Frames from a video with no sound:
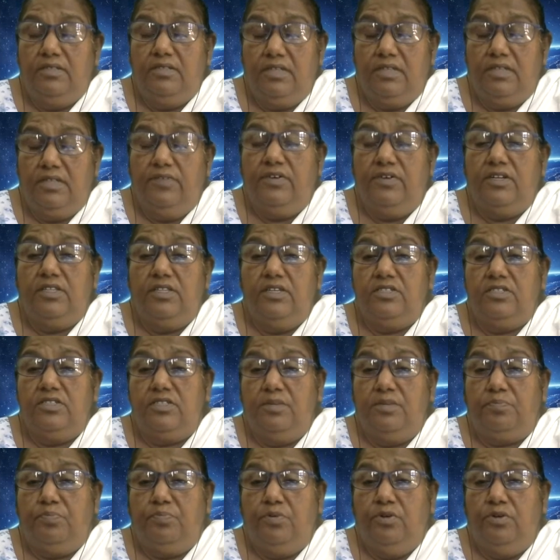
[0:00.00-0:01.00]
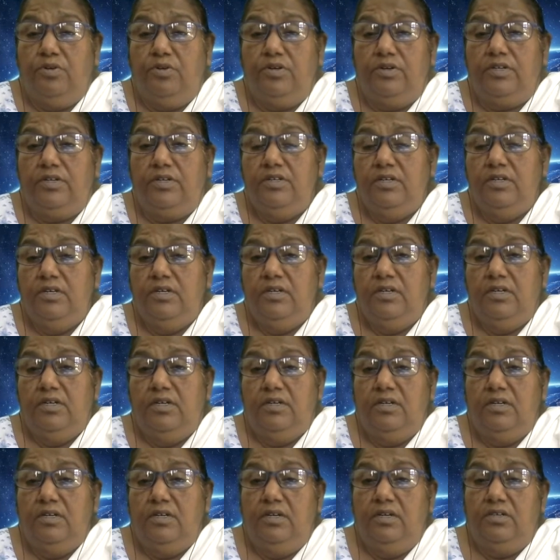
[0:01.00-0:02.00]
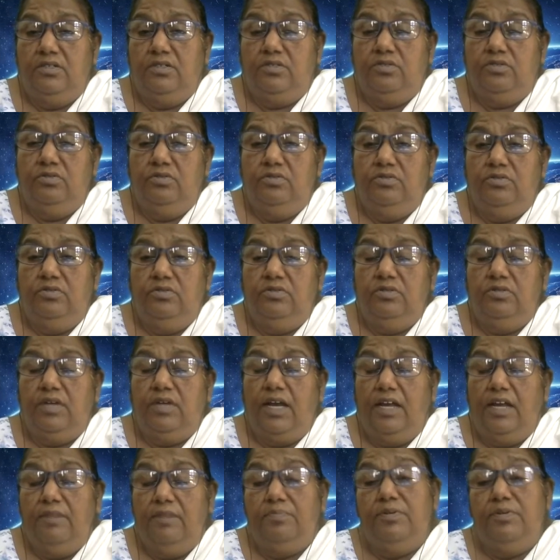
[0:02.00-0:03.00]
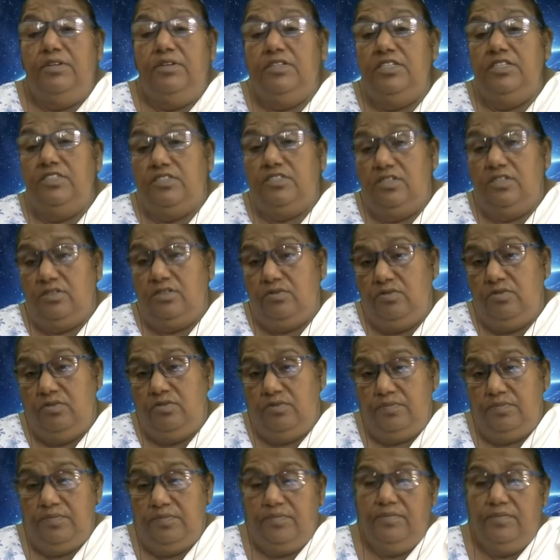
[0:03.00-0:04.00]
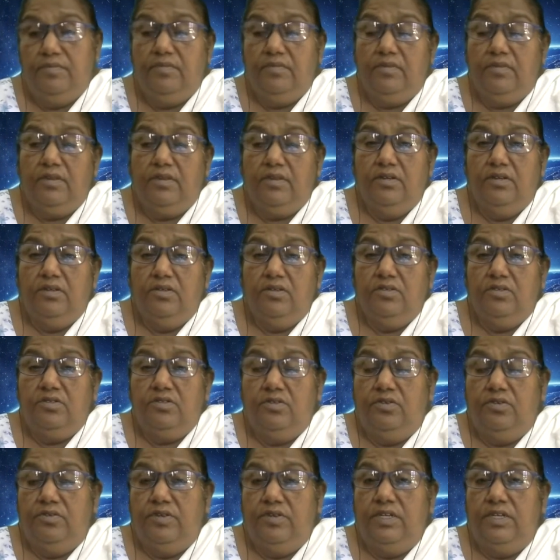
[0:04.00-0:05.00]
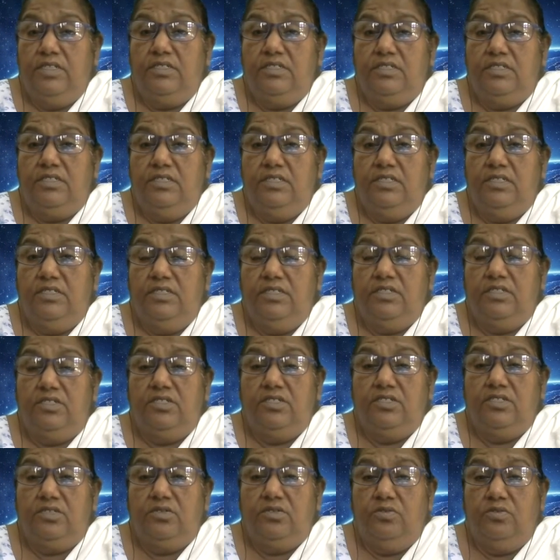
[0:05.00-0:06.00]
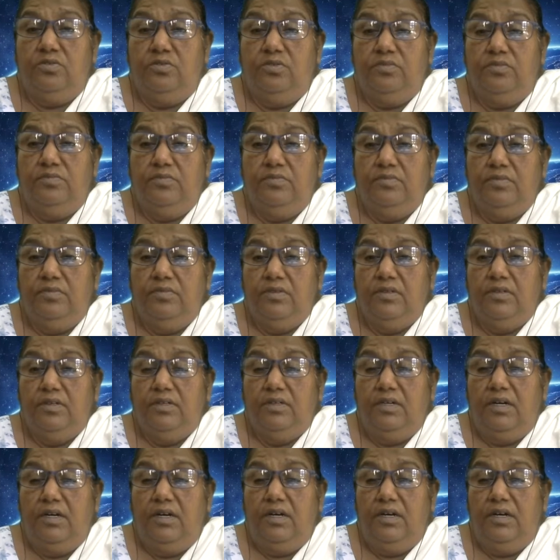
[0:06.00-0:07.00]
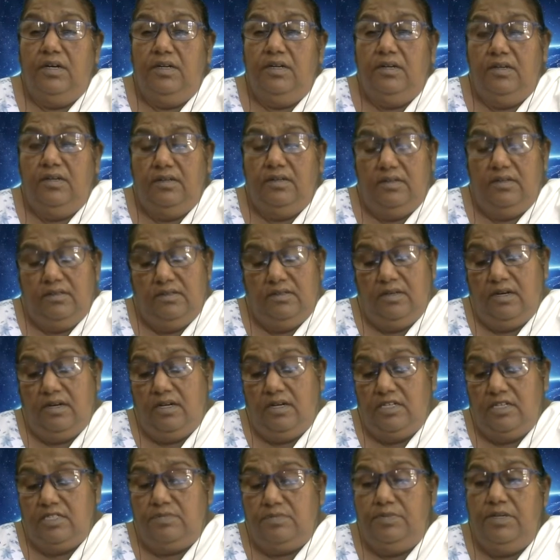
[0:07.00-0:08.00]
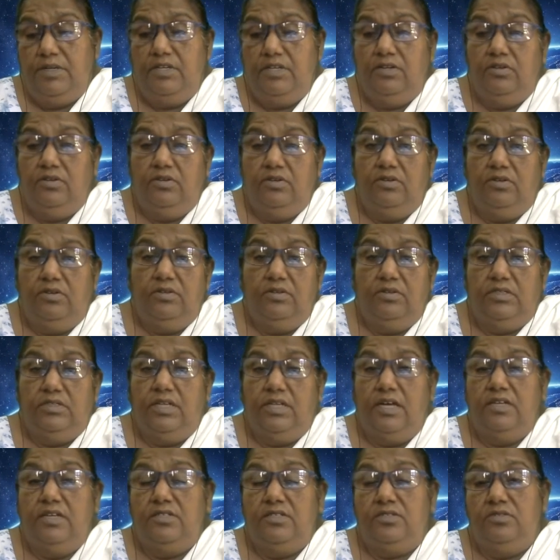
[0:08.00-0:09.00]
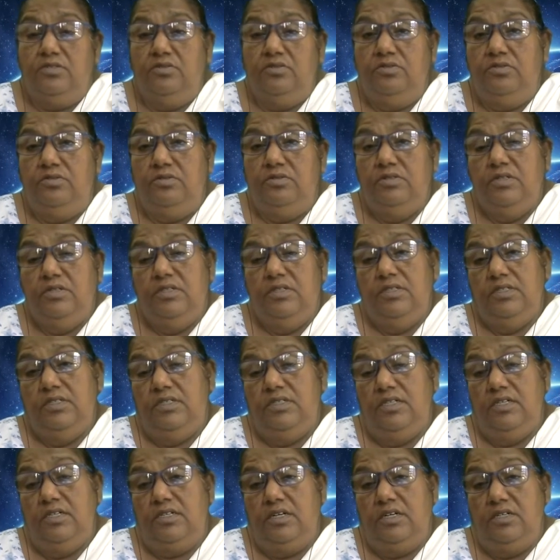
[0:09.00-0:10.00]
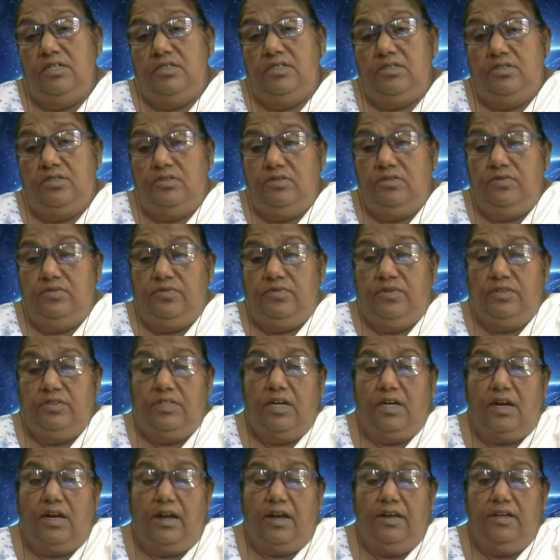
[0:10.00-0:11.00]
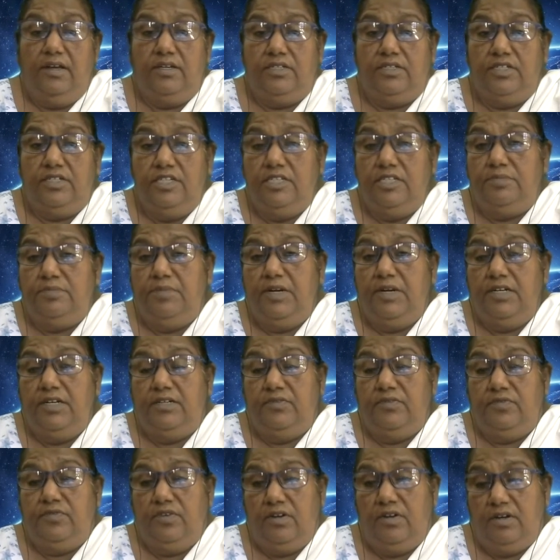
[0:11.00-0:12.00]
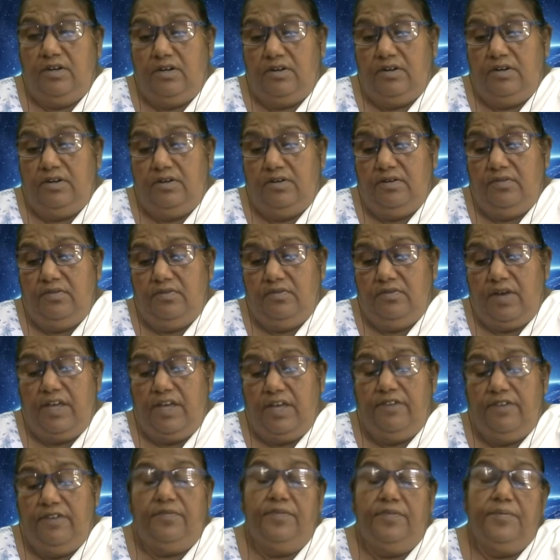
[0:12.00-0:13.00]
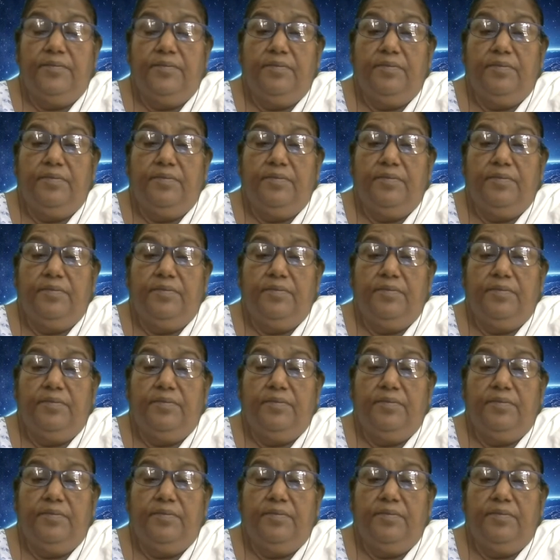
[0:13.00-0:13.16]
give her the support to help her reach her home. So when she reaches home and the husband, tries to take her for the higher treatment for her wife.